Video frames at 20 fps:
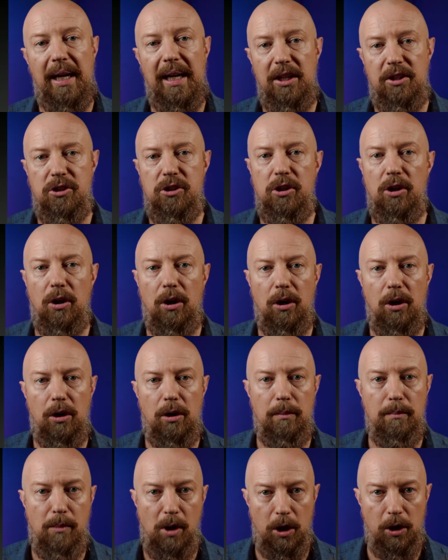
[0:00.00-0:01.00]

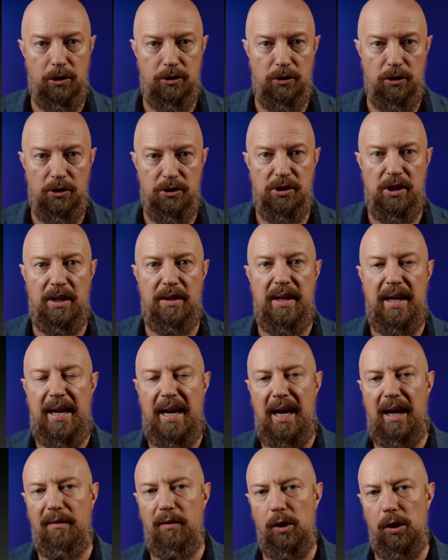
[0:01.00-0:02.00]
HDR monitors that
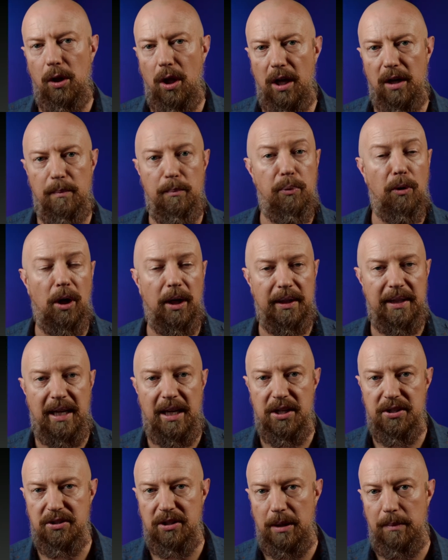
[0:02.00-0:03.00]
have a lot of
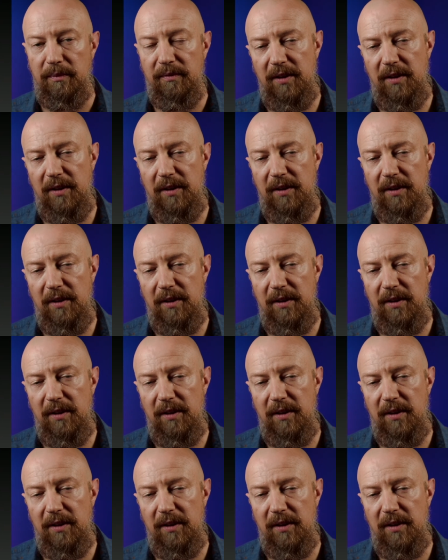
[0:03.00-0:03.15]
broadcast type